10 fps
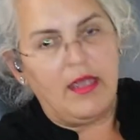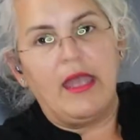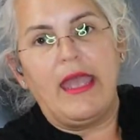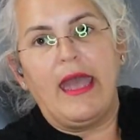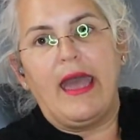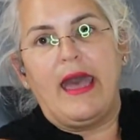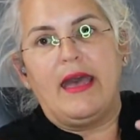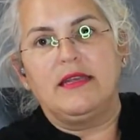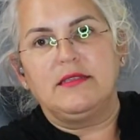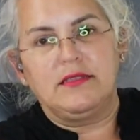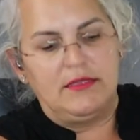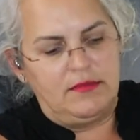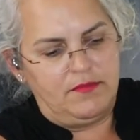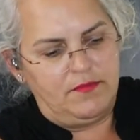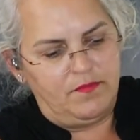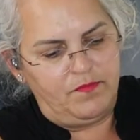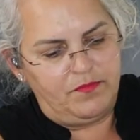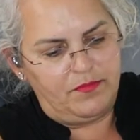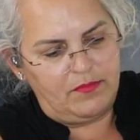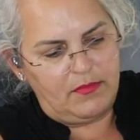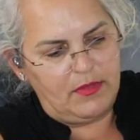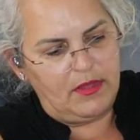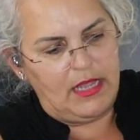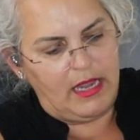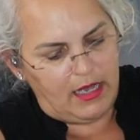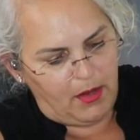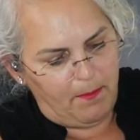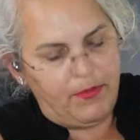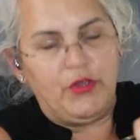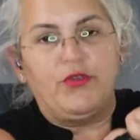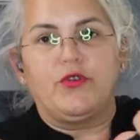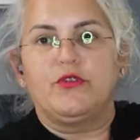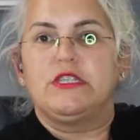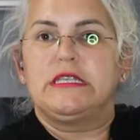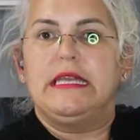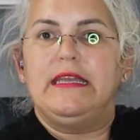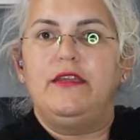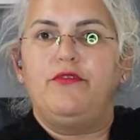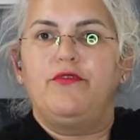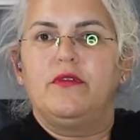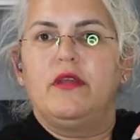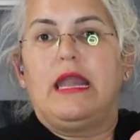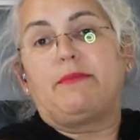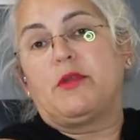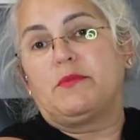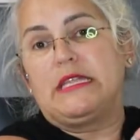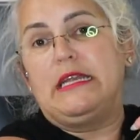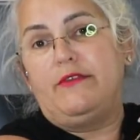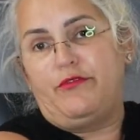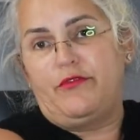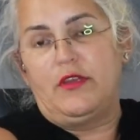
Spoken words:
It has a computer sleeve, laptop sleeve.